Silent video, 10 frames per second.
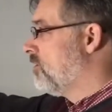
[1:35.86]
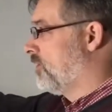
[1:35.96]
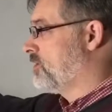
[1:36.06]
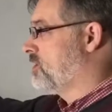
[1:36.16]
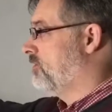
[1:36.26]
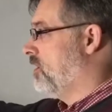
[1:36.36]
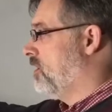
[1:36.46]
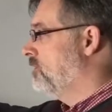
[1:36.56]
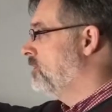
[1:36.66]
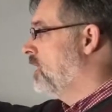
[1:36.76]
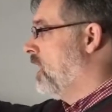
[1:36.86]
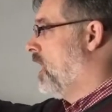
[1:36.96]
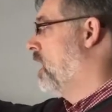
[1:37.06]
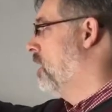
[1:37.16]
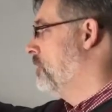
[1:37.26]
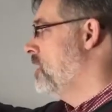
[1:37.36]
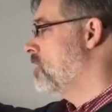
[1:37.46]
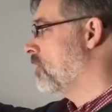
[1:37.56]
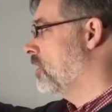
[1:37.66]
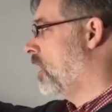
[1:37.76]
First of all,
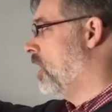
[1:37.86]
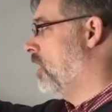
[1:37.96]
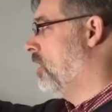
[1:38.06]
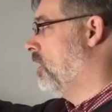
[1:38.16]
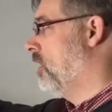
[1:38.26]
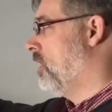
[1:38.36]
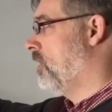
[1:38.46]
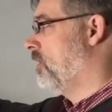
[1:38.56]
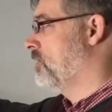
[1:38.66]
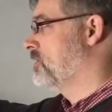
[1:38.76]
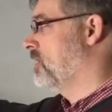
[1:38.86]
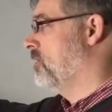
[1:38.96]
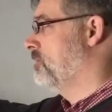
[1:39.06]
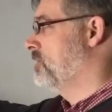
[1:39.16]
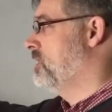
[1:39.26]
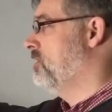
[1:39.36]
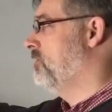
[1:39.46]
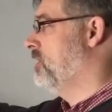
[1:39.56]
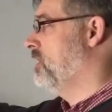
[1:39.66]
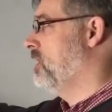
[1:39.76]
here are some
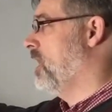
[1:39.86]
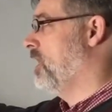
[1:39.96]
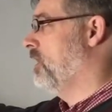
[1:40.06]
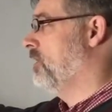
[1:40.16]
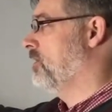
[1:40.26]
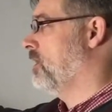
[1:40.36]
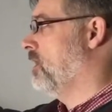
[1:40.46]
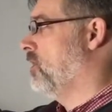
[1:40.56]
TV and